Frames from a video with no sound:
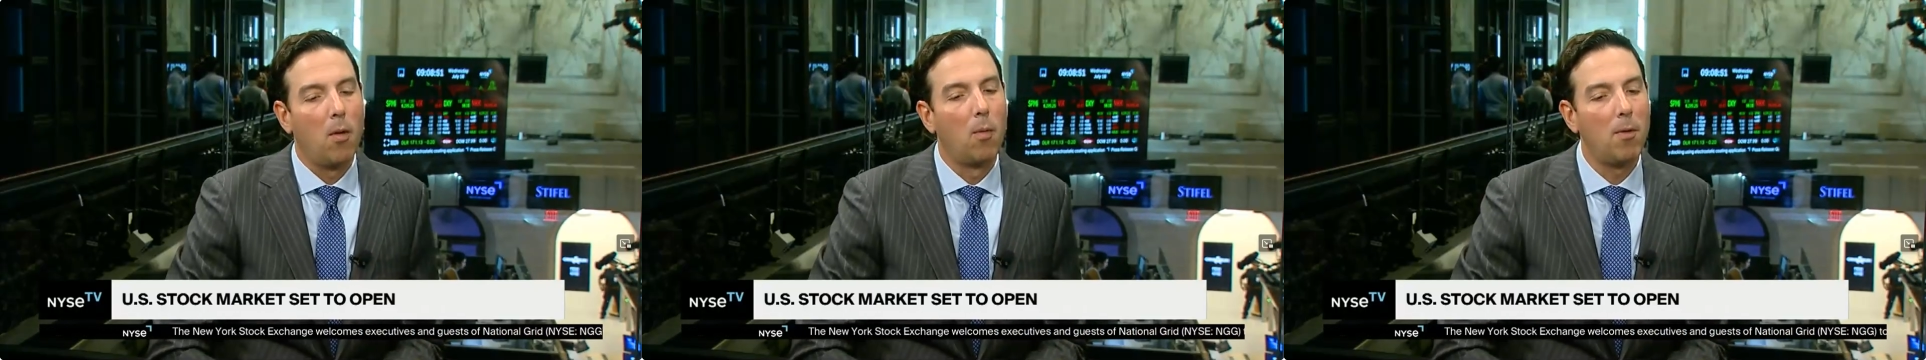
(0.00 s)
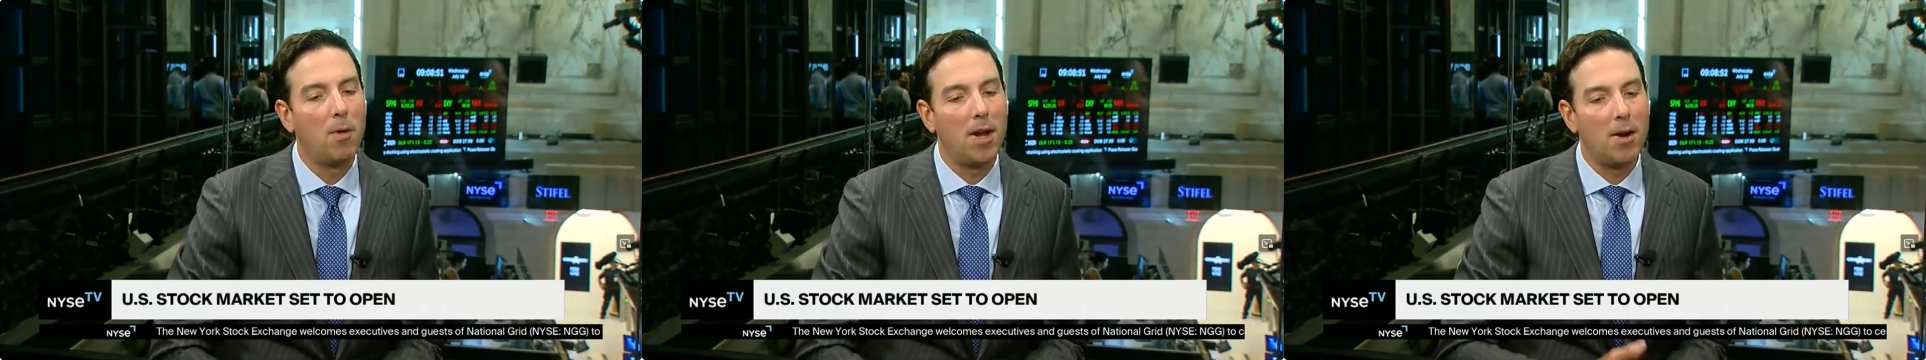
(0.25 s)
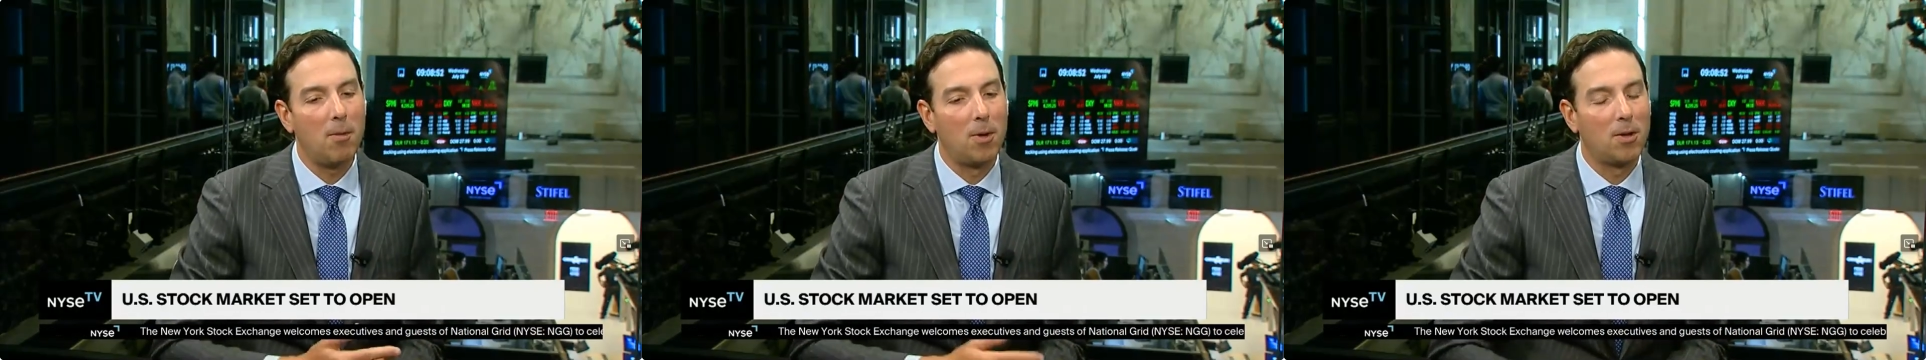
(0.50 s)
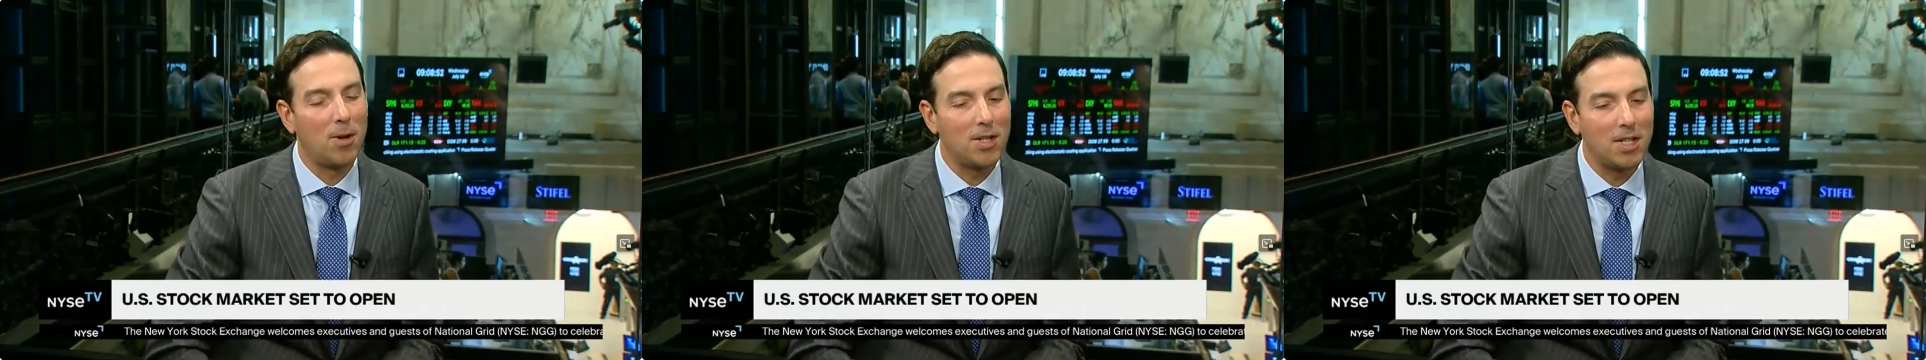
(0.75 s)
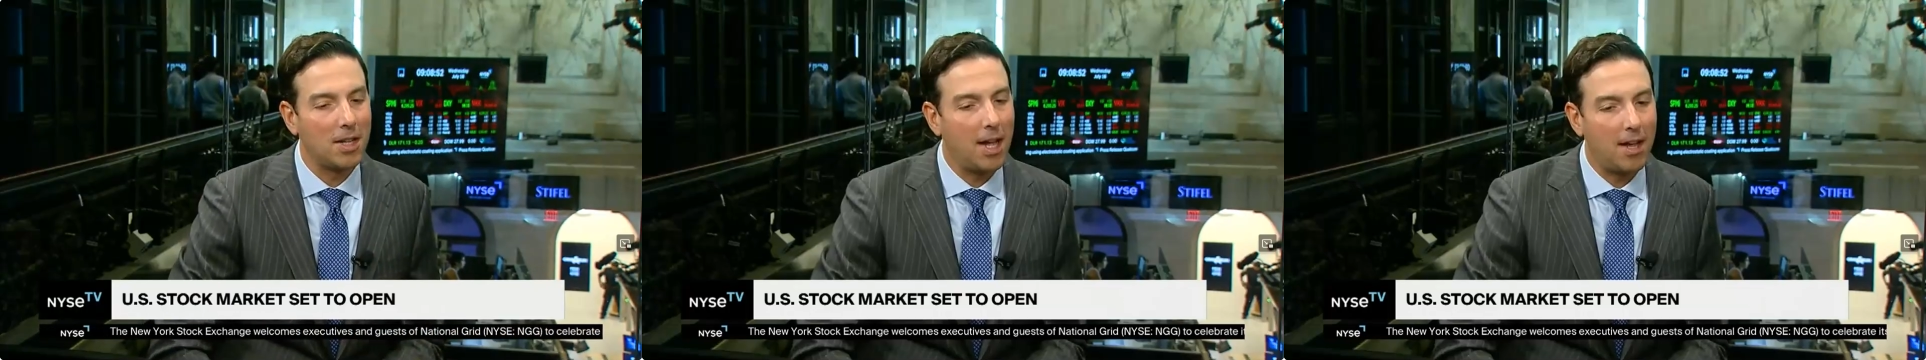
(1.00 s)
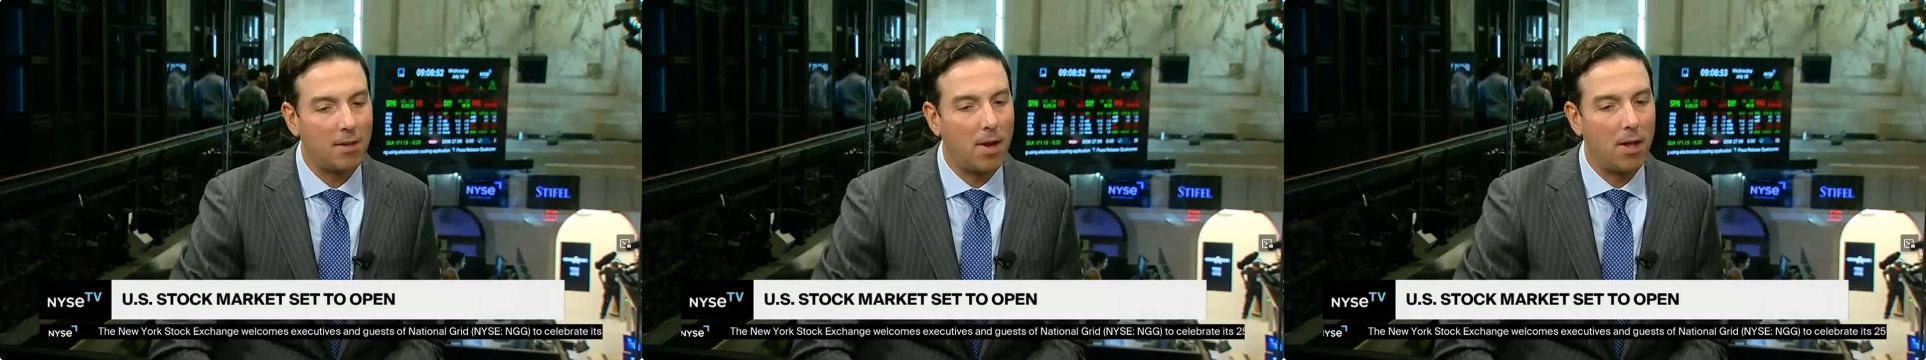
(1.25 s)
We were here with Kristen
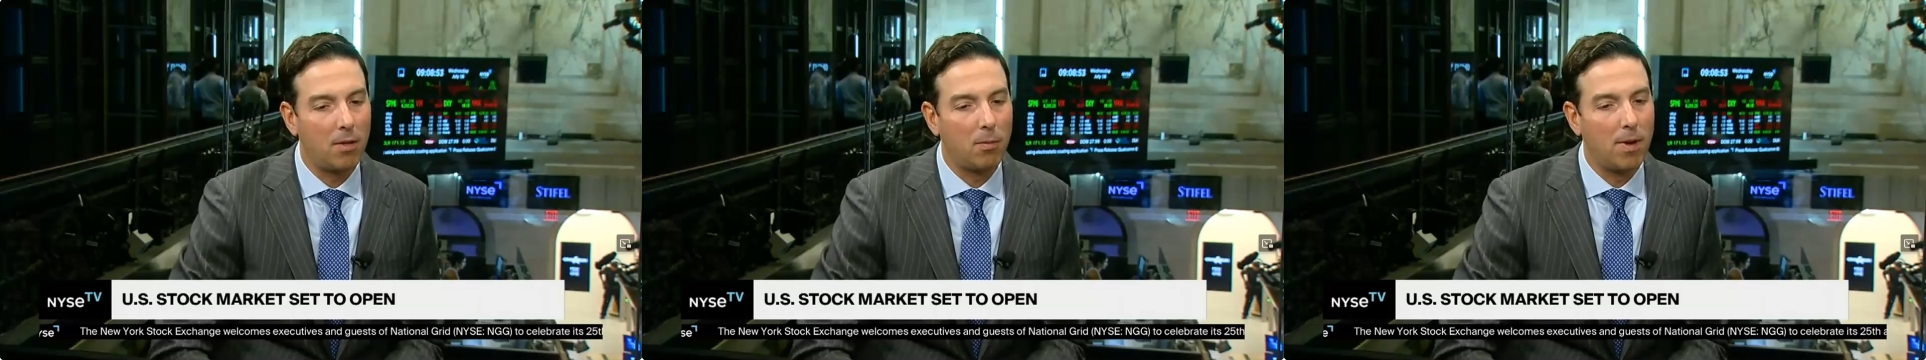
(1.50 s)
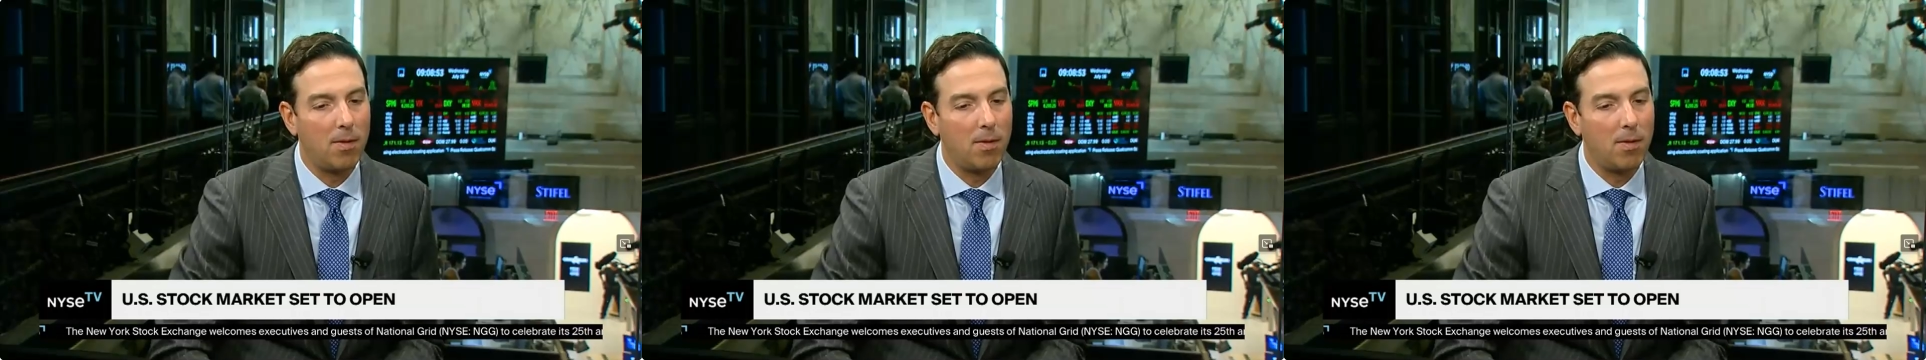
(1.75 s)
last month.